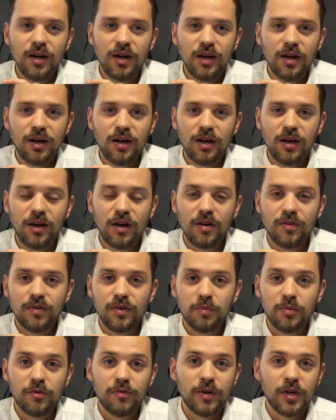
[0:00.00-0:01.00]
uh, off
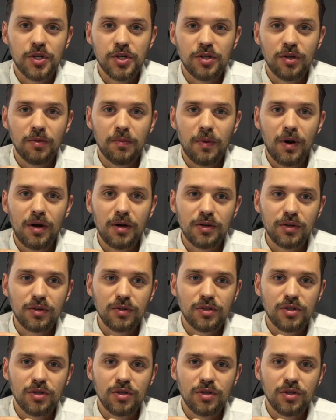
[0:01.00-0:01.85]
a professional model.